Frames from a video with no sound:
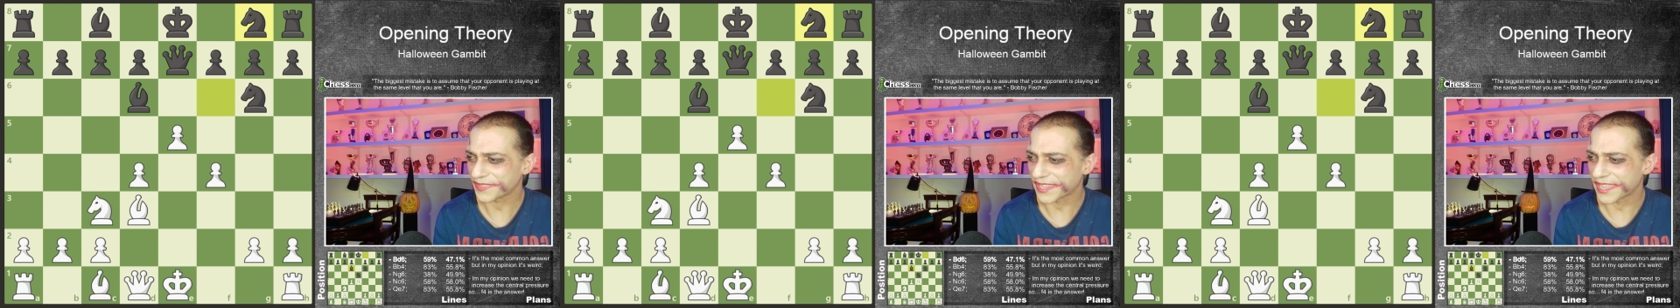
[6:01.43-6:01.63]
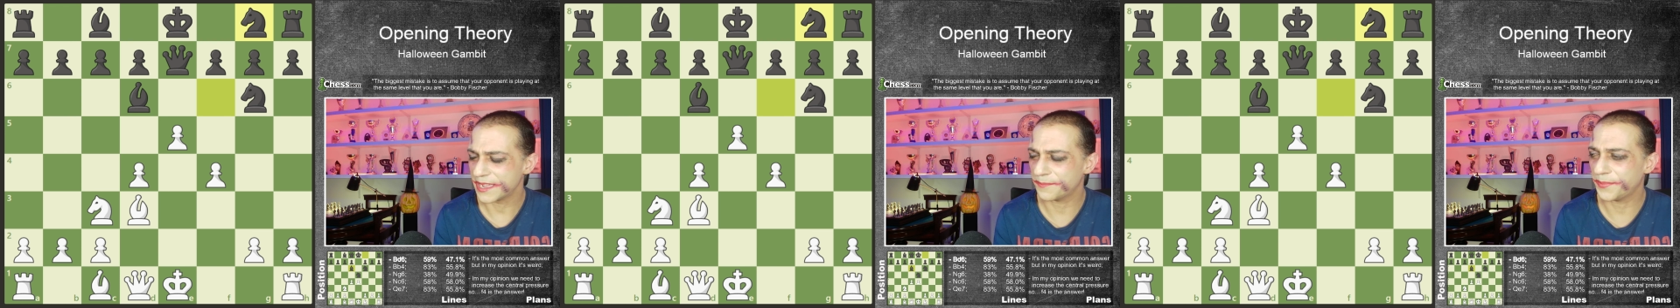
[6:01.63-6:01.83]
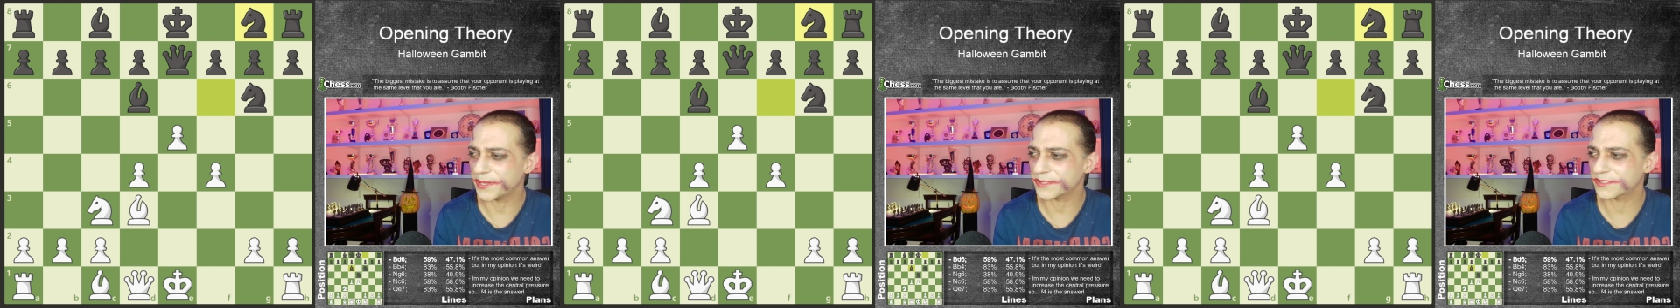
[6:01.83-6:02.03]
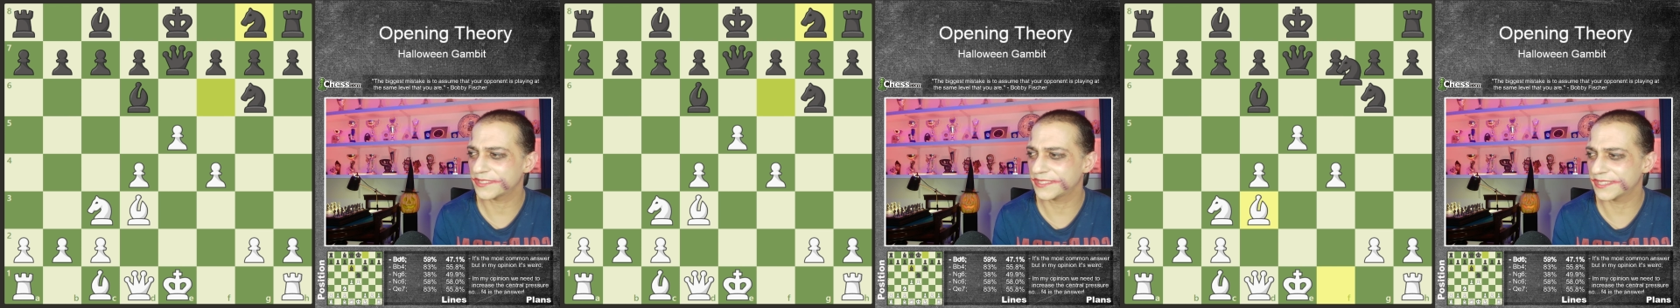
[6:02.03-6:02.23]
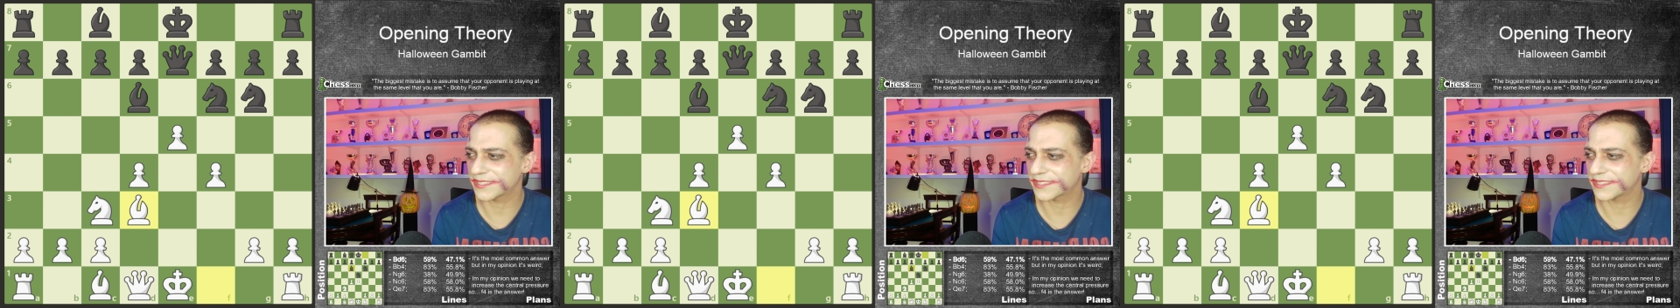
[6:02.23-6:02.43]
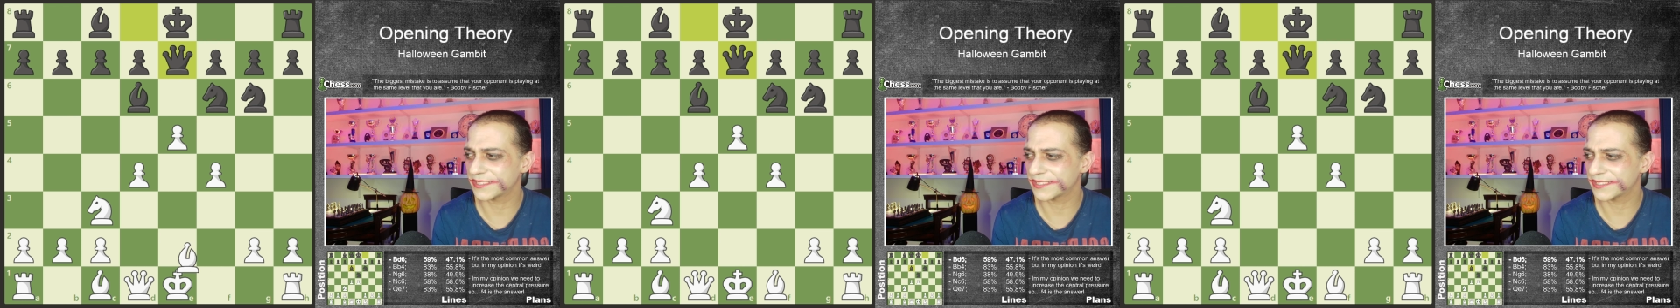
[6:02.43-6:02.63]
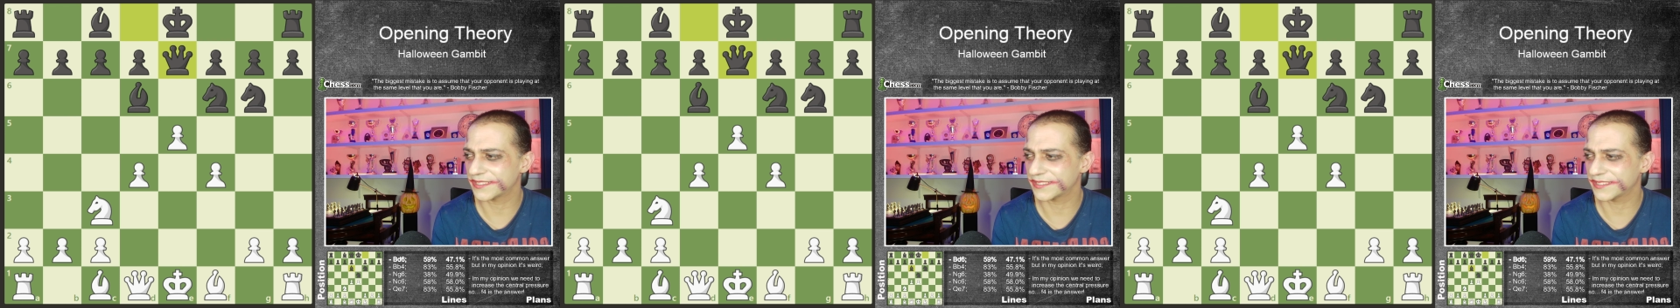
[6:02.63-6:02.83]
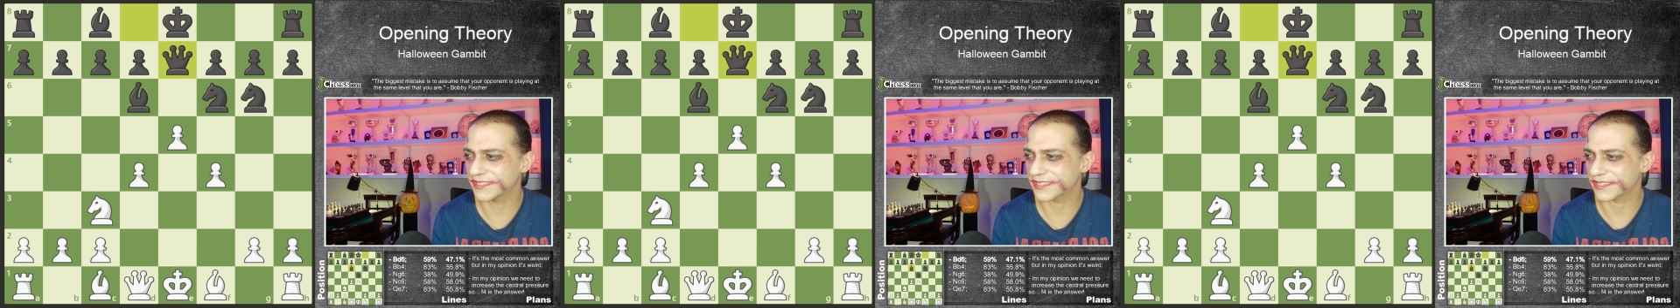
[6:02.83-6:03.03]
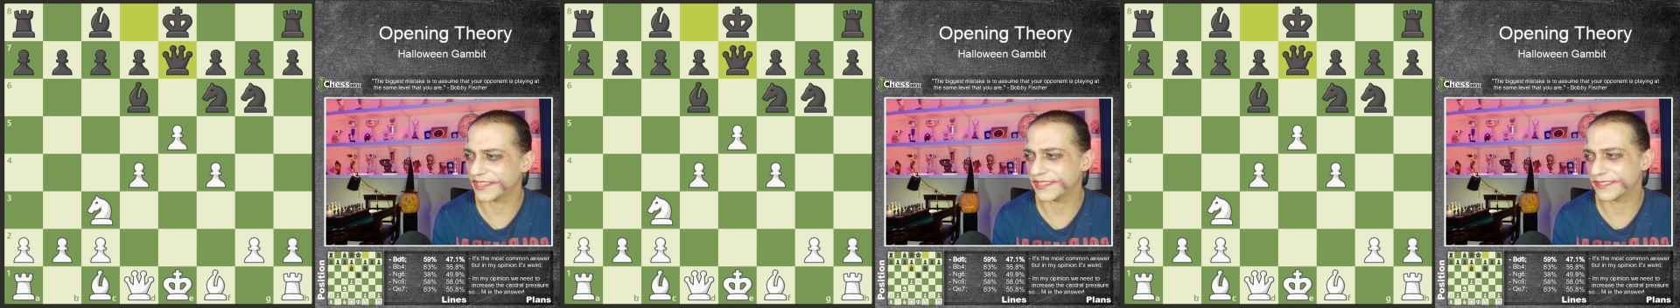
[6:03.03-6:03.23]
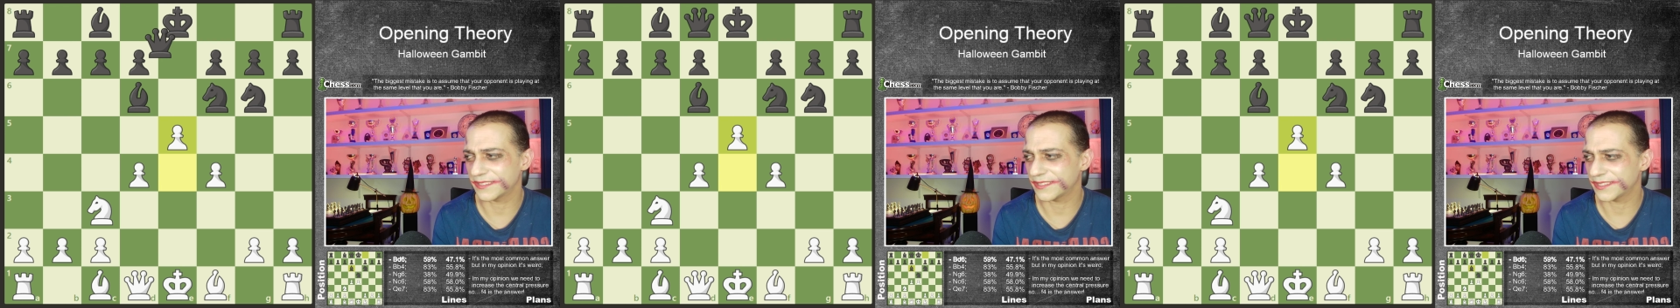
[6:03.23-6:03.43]
but this
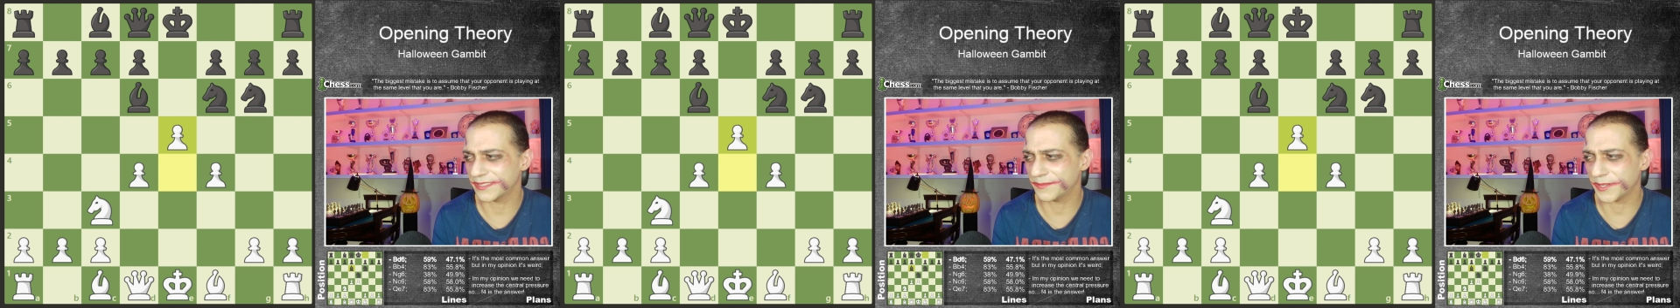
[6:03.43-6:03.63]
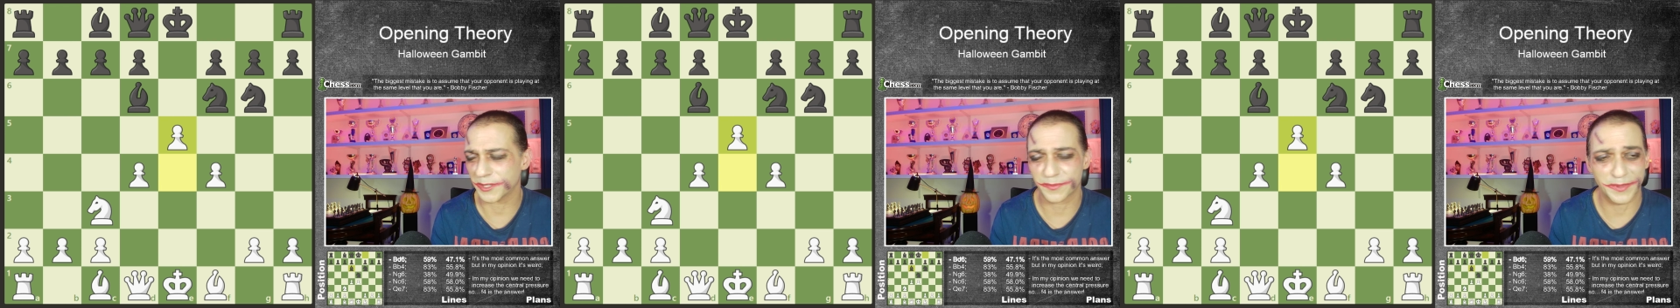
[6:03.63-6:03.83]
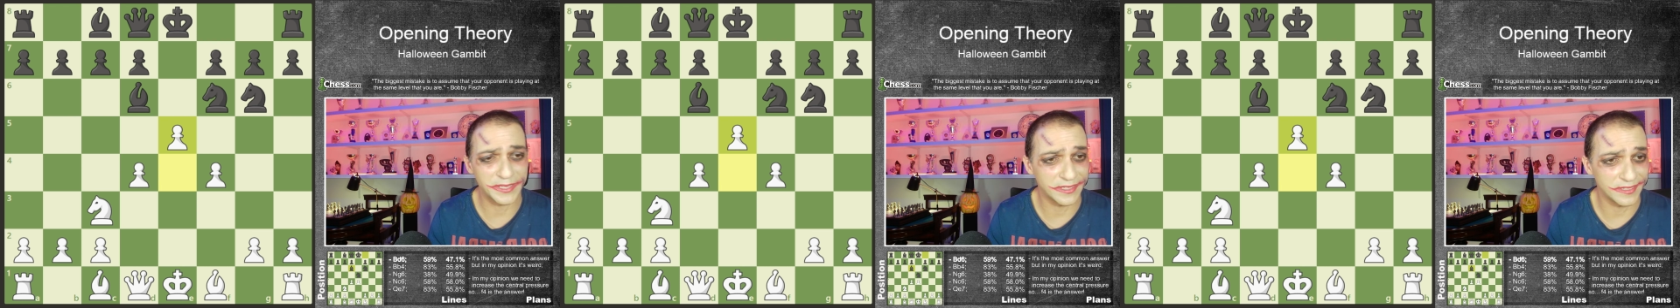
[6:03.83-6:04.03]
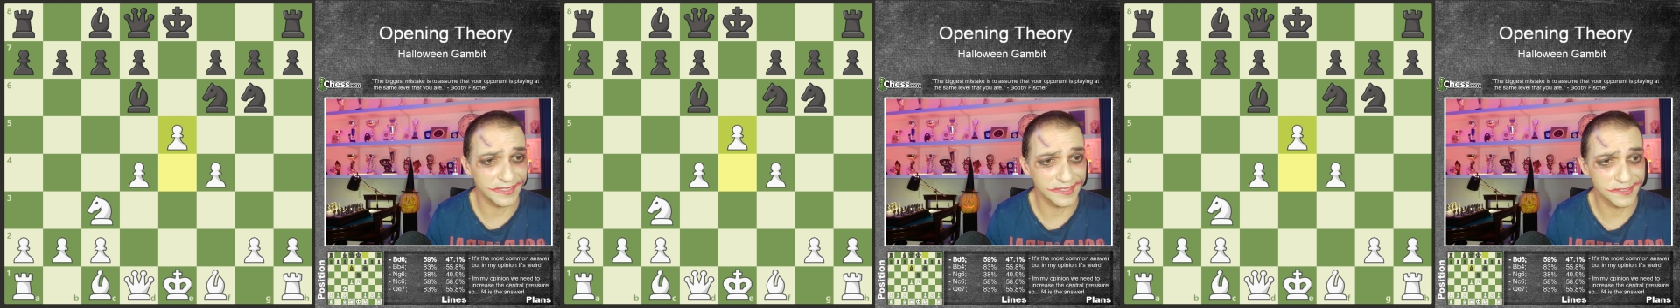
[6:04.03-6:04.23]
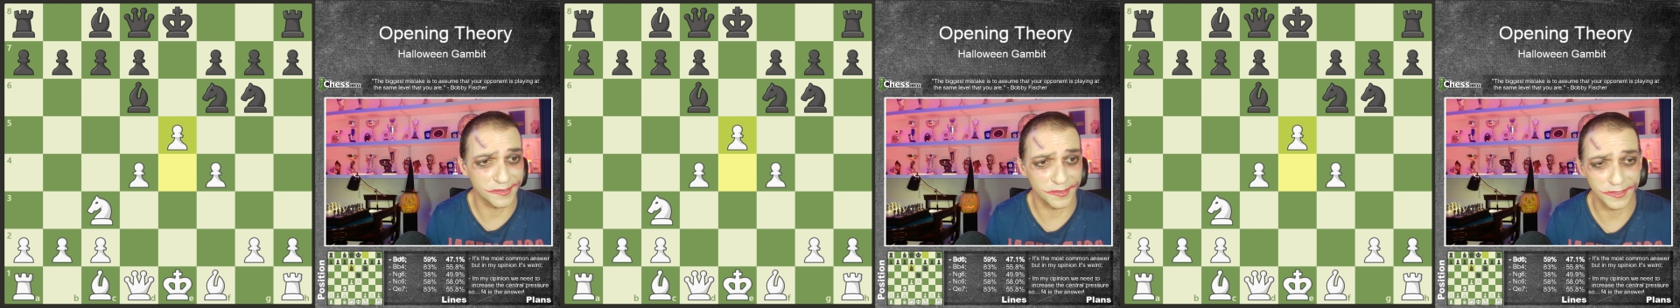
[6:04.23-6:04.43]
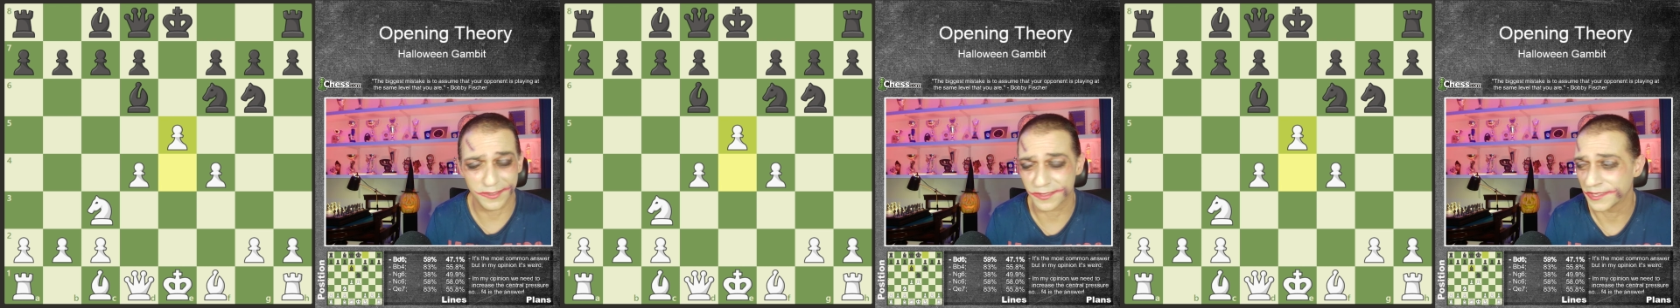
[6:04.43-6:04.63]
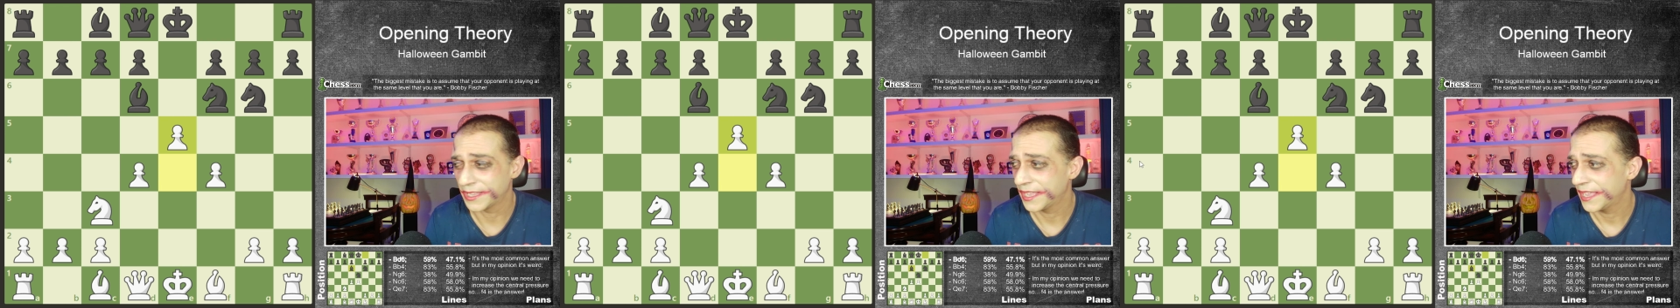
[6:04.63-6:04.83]
line, in my opinion, is good.